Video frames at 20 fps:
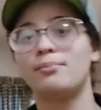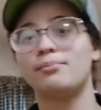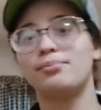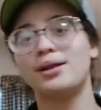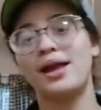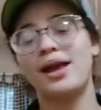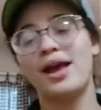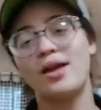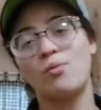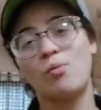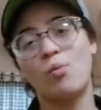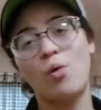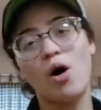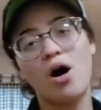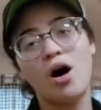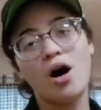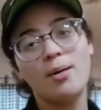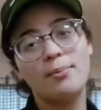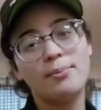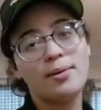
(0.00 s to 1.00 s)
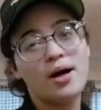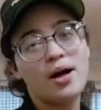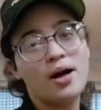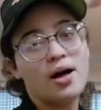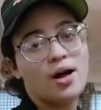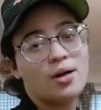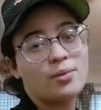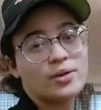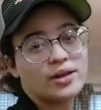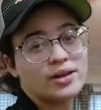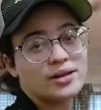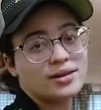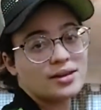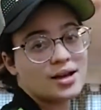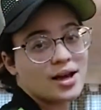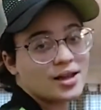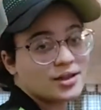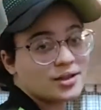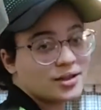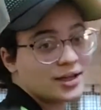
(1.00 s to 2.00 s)
playing wall ball with the
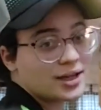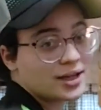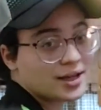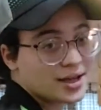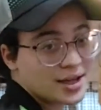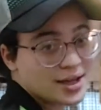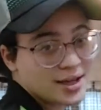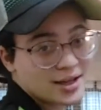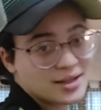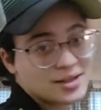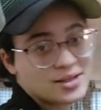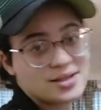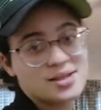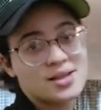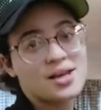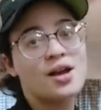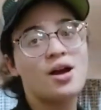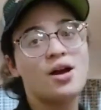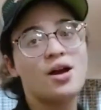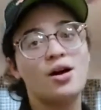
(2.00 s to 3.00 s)
other kids.